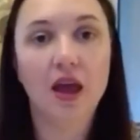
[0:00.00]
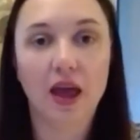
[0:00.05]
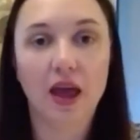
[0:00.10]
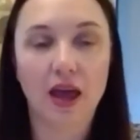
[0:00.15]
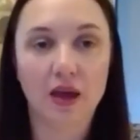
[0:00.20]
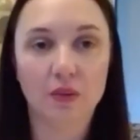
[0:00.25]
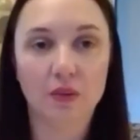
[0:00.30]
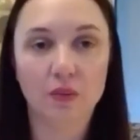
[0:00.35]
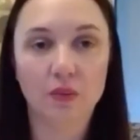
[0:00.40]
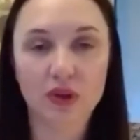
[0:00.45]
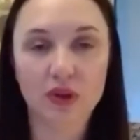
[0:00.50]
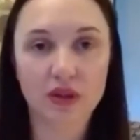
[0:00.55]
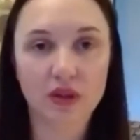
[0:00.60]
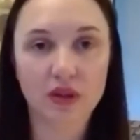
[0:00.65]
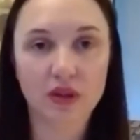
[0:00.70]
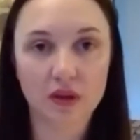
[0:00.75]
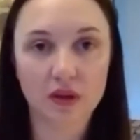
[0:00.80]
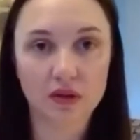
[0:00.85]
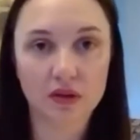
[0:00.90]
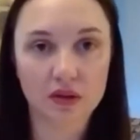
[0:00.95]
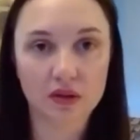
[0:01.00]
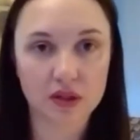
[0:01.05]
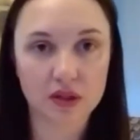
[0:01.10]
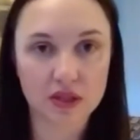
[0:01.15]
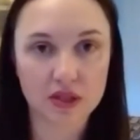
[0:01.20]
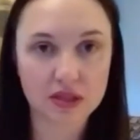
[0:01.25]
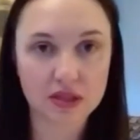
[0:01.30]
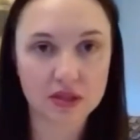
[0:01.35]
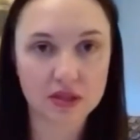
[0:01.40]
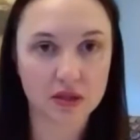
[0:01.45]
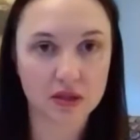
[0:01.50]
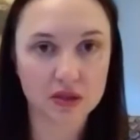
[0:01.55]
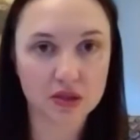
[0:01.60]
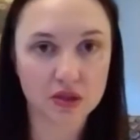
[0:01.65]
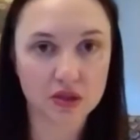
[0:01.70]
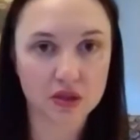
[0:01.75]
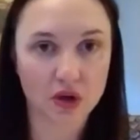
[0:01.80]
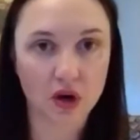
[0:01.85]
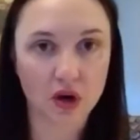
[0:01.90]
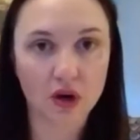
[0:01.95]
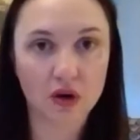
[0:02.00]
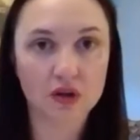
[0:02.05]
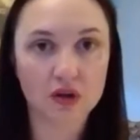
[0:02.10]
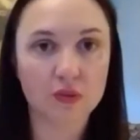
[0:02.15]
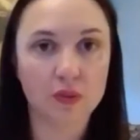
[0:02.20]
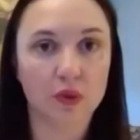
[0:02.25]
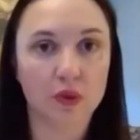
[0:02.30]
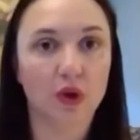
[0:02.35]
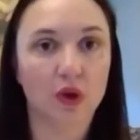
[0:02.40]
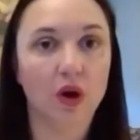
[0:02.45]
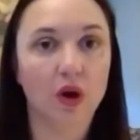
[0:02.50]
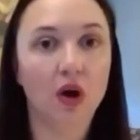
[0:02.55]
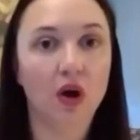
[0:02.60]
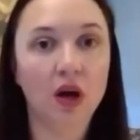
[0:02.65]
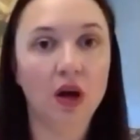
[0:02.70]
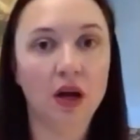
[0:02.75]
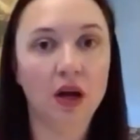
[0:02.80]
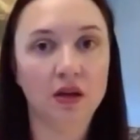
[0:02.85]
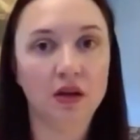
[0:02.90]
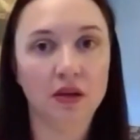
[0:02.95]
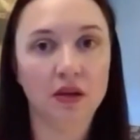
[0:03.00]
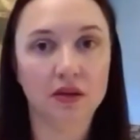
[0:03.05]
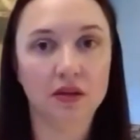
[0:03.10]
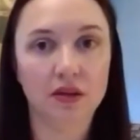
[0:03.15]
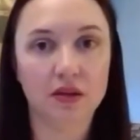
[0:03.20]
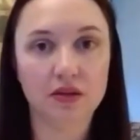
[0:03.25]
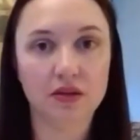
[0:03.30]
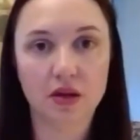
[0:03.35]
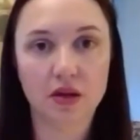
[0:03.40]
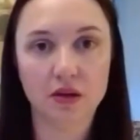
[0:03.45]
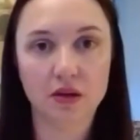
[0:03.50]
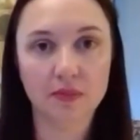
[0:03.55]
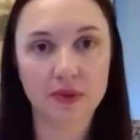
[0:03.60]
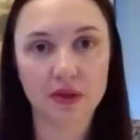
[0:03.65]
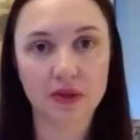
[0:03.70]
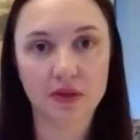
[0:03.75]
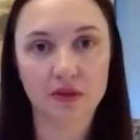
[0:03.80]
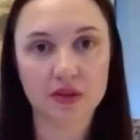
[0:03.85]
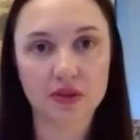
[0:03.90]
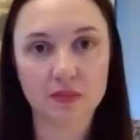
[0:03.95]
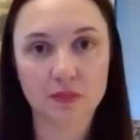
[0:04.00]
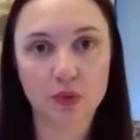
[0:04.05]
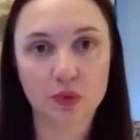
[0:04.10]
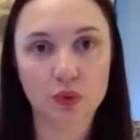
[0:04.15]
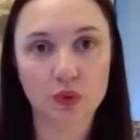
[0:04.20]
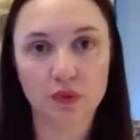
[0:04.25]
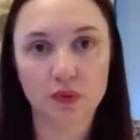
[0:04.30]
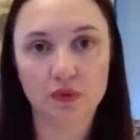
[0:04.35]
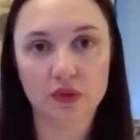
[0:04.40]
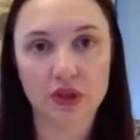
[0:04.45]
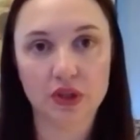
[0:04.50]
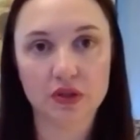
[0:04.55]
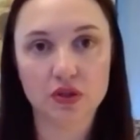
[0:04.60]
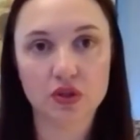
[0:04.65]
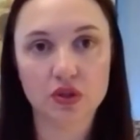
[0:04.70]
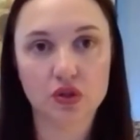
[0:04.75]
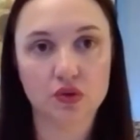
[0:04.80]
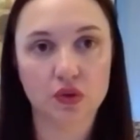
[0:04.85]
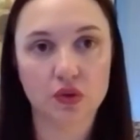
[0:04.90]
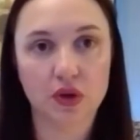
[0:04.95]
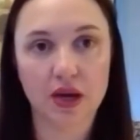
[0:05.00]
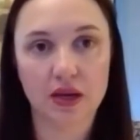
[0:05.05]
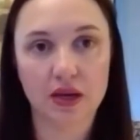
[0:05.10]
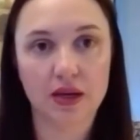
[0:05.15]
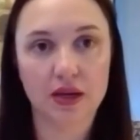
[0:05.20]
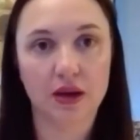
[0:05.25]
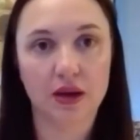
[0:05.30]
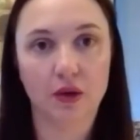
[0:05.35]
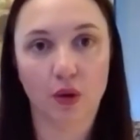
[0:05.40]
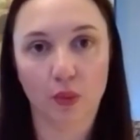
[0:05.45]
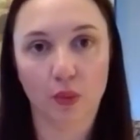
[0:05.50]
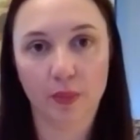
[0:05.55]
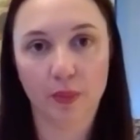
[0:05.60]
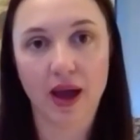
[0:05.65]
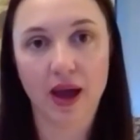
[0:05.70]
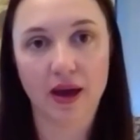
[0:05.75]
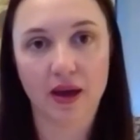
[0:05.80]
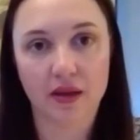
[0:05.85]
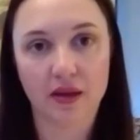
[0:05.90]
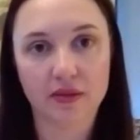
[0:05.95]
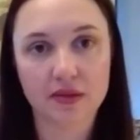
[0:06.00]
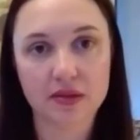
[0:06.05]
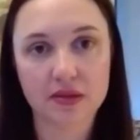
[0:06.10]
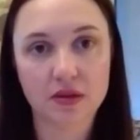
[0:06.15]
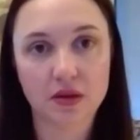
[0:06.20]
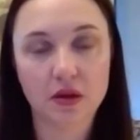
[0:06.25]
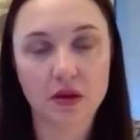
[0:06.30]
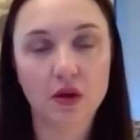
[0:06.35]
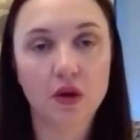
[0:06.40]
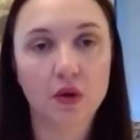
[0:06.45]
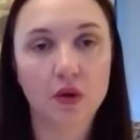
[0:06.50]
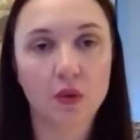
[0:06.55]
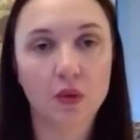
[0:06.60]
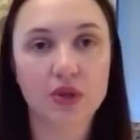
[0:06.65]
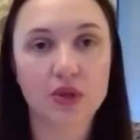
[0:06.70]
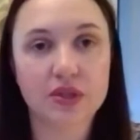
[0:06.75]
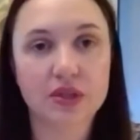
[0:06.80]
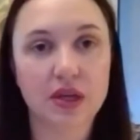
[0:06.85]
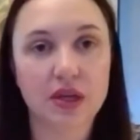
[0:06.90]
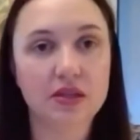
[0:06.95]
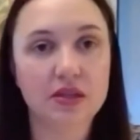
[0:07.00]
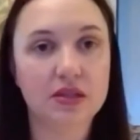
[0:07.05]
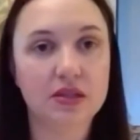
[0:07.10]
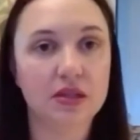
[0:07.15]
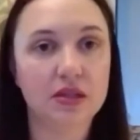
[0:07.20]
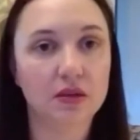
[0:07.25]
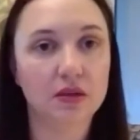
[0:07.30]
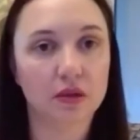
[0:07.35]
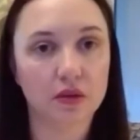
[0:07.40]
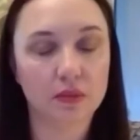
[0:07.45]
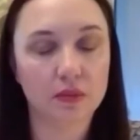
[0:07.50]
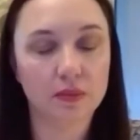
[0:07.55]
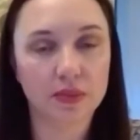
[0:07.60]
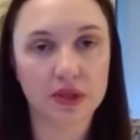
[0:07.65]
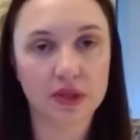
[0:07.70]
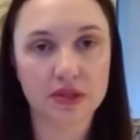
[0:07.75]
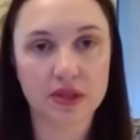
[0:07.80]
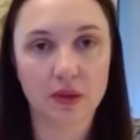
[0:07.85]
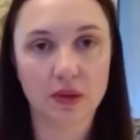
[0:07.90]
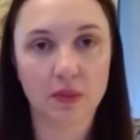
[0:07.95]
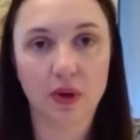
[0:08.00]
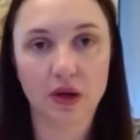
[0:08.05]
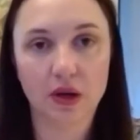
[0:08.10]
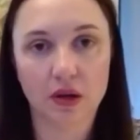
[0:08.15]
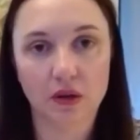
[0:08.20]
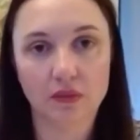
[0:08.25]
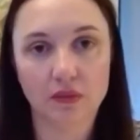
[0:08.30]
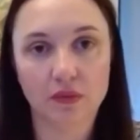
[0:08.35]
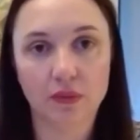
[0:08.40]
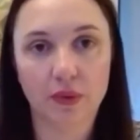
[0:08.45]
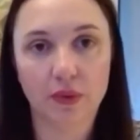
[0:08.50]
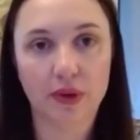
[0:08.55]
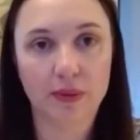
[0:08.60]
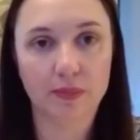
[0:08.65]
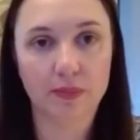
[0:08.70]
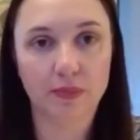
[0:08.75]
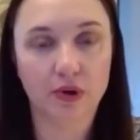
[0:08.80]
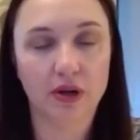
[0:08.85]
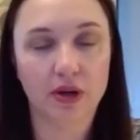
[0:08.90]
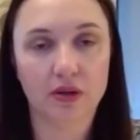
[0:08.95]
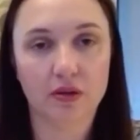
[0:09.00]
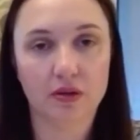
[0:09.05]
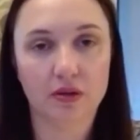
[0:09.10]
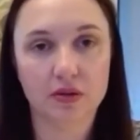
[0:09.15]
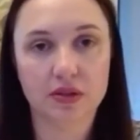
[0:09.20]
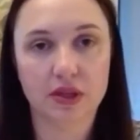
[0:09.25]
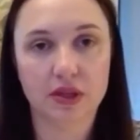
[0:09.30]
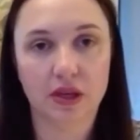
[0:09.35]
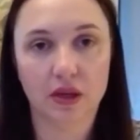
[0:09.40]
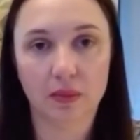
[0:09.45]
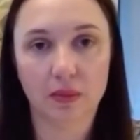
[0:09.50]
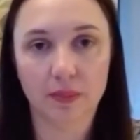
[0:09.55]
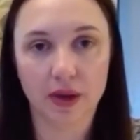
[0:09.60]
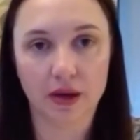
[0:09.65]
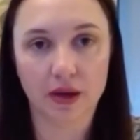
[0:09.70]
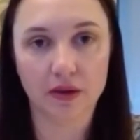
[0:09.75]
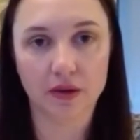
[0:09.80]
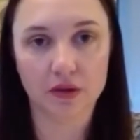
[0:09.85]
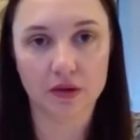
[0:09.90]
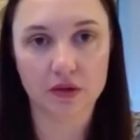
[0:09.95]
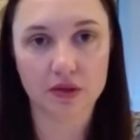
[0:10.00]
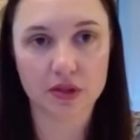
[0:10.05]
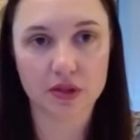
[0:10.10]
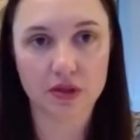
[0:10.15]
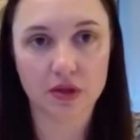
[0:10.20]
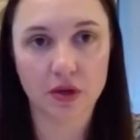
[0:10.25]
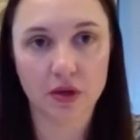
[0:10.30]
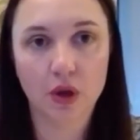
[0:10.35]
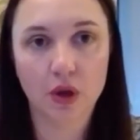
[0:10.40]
And when the stars were on, the dung beetles moved in straight, narrow paths, which is ideal because they want to avoid predators and competitors.